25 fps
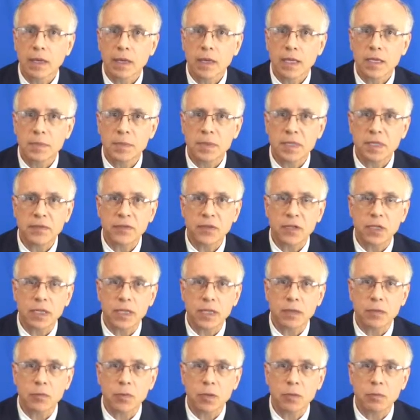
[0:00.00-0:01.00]

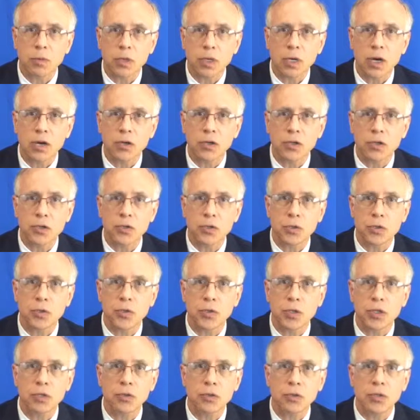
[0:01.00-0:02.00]
Specifically, with regard to
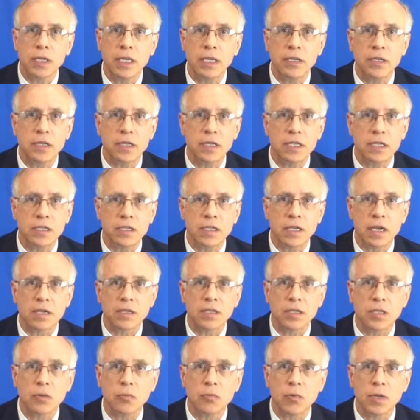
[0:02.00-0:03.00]
surgery, you'll need to
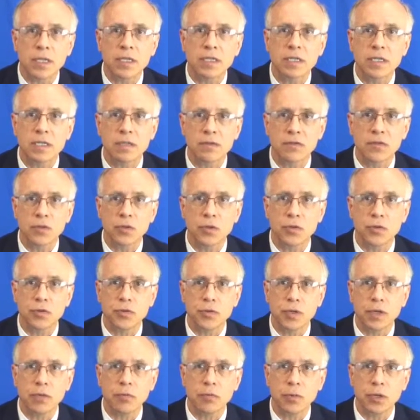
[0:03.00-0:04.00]
discuss the risks of
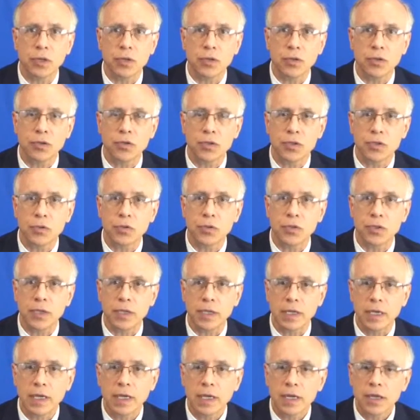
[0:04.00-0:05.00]
surgery with your
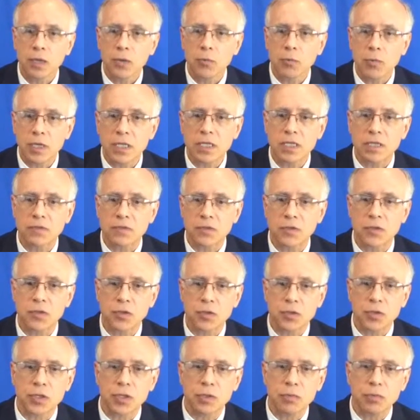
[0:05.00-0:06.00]
surgeon. The risk for
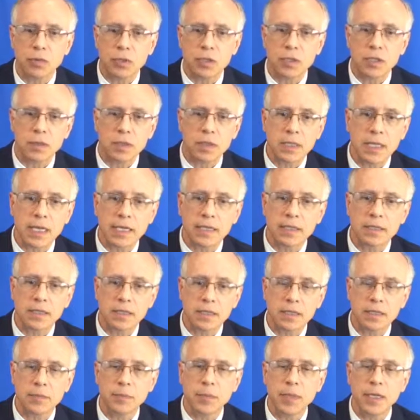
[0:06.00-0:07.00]
surgery will
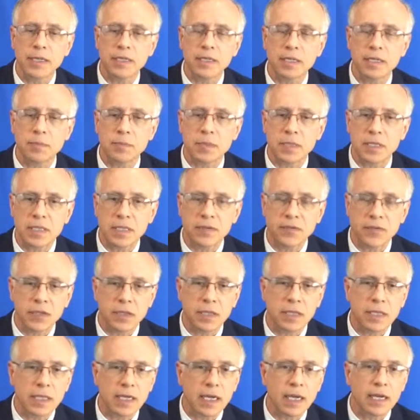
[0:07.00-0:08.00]
depend
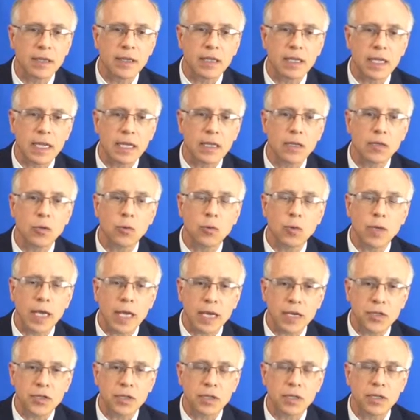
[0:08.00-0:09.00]
specifically on the
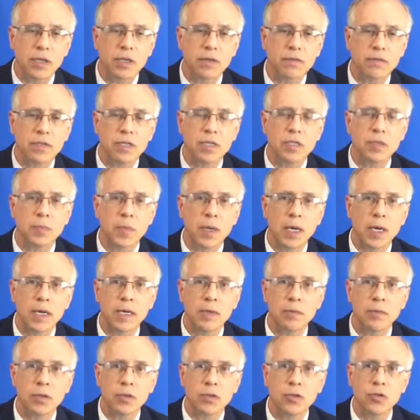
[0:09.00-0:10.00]
location of the
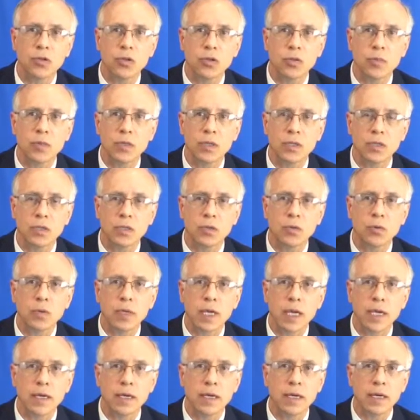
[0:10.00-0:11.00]
spine where the tumor is
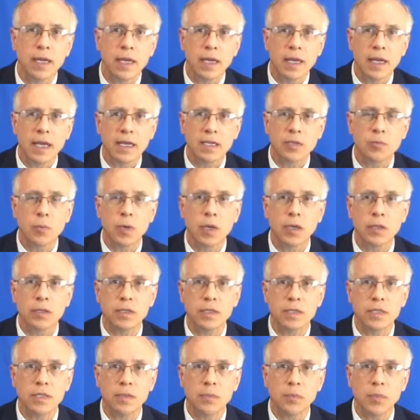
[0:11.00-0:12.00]
located, as well
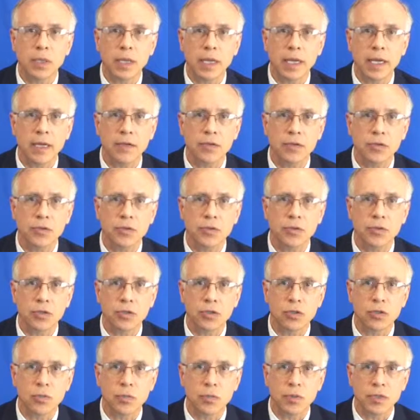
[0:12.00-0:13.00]
as the planned
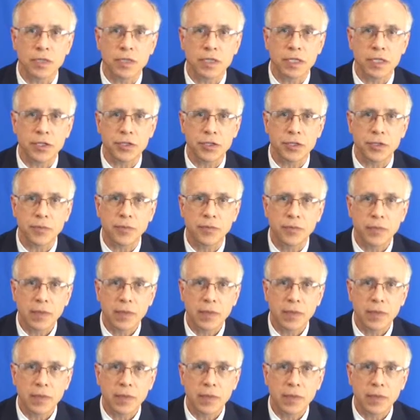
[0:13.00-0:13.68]
surgical procedure.